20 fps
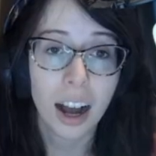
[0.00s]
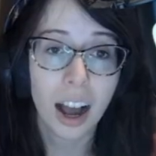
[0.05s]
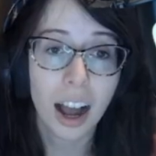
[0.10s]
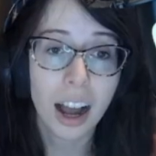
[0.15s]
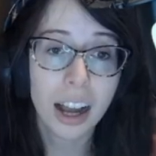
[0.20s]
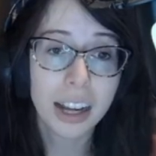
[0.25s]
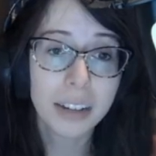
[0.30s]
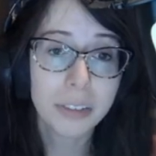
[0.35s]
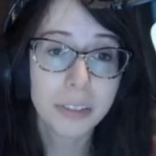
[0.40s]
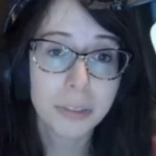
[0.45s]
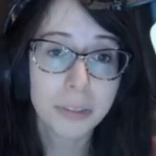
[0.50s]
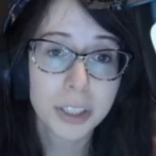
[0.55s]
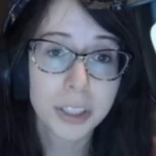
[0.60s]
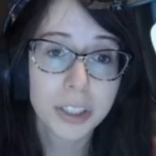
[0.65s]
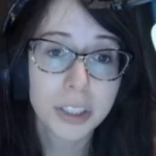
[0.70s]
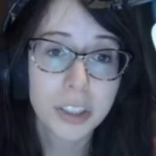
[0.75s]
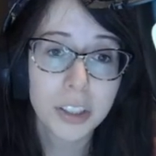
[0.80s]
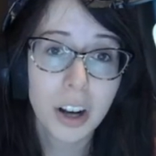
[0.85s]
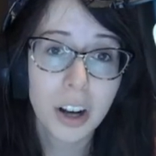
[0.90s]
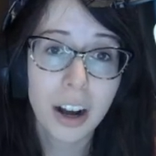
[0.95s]
I
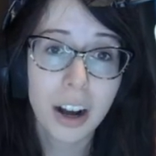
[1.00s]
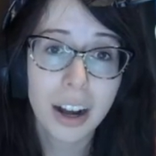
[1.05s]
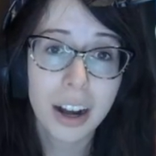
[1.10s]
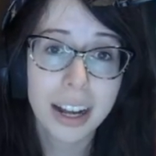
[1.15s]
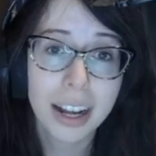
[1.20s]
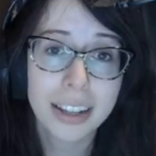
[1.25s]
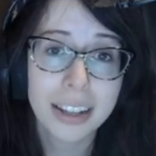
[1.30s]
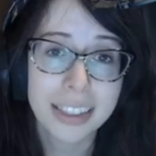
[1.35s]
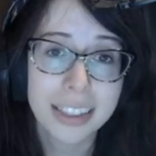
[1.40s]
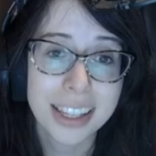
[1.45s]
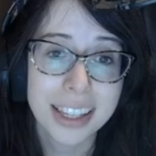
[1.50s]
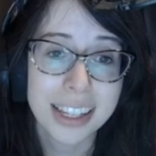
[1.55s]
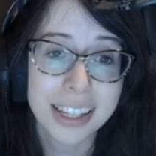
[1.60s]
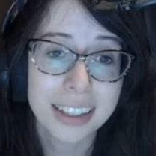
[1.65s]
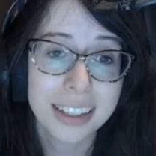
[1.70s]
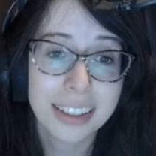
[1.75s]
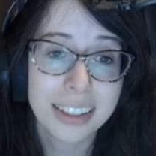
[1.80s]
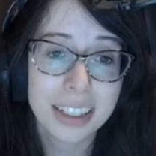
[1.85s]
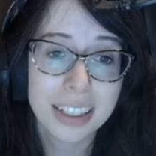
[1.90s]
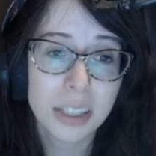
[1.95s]
forgot the
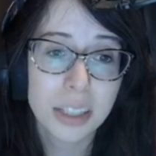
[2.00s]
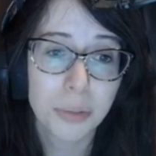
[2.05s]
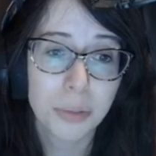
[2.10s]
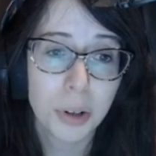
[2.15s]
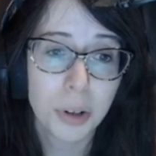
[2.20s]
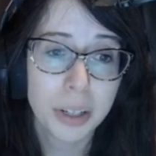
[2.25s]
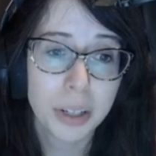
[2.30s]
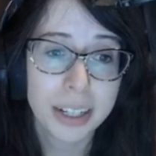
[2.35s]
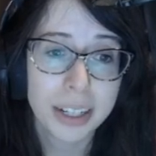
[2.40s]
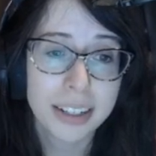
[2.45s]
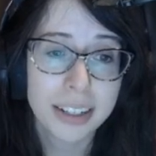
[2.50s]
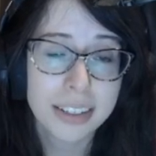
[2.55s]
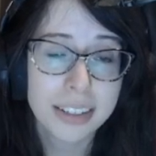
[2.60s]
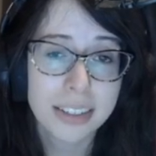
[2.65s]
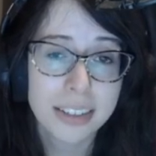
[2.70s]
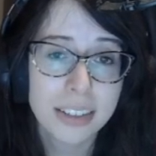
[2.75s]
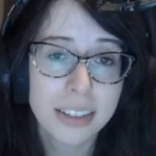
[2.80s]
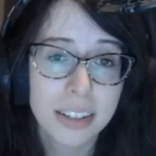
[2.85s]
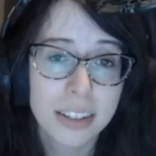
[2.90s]
Ilex Forest.